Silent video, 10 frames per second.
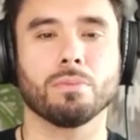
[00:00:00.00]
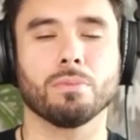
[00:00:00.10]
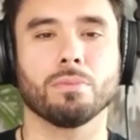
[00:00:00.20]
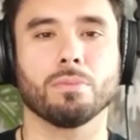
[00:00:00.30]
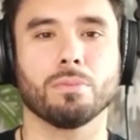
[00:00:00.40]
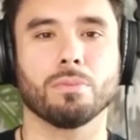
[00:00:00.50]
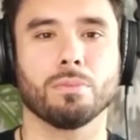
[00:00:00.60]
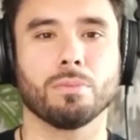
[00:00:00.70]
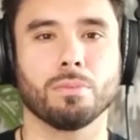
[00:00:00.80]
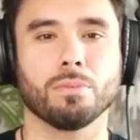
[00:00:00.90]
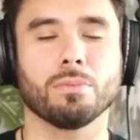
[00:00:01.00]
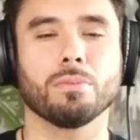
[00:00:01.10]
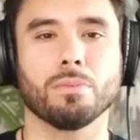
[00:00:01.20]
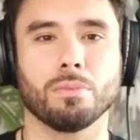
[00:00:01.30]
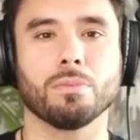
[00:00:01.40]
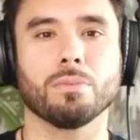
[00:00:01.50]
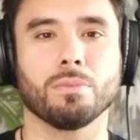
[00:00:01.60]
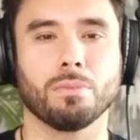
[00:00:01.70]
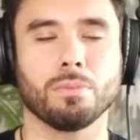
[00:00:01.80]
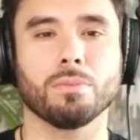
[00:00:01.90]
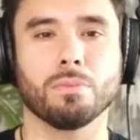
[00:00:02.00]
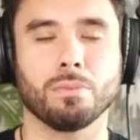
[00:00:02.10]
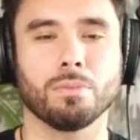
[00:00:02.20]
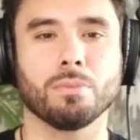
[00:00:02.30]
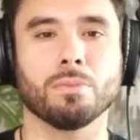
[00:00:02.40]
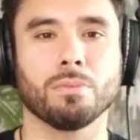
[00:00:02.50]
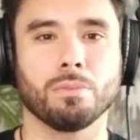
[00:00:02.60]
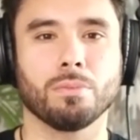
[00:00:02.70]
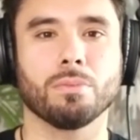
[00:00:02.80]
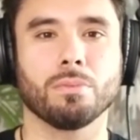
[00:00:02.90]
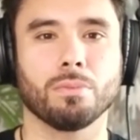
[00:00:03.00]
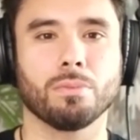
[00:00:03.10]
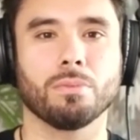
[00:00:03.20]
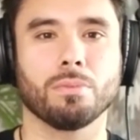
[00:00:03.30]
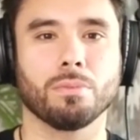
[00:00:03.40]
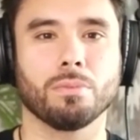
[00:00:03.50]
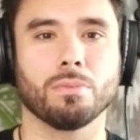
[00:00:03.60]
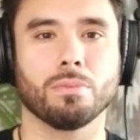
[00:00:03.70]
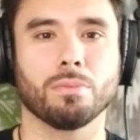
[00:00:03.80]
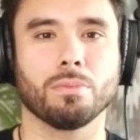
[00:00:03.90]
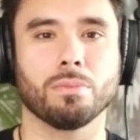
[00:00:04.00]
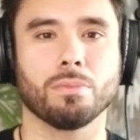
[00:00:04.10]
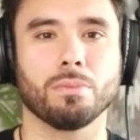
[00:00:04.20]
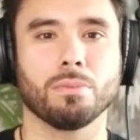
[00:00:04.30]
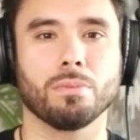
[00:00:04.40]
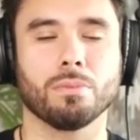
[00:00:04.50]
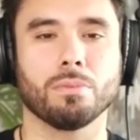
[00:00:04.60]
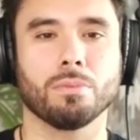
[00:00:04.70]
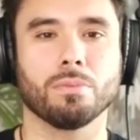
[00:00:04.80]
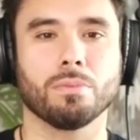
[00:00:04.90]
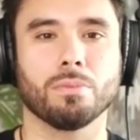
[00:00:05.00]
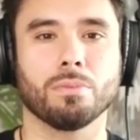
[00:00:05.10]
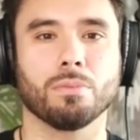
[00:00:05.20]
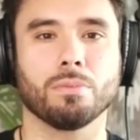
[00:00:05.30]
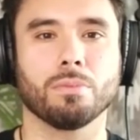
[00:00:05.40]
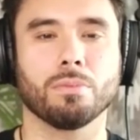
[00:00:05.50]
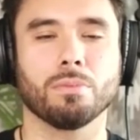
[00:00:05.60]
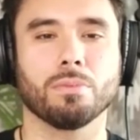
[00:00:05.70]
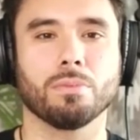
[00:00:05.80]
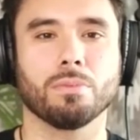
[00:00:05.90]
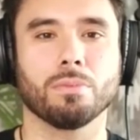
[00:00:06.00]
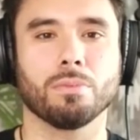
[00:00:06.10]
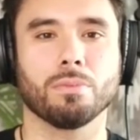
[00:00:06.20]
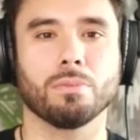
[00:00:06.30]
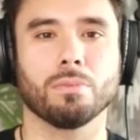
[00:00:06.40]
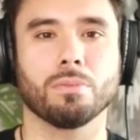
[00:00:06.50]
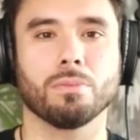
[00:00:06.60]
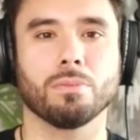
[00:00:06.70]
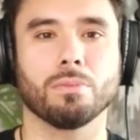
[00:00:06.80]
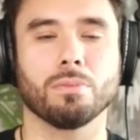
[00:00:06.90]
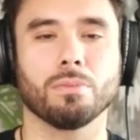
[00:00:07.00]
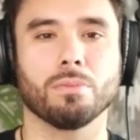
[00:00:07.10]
This person isn't speaking.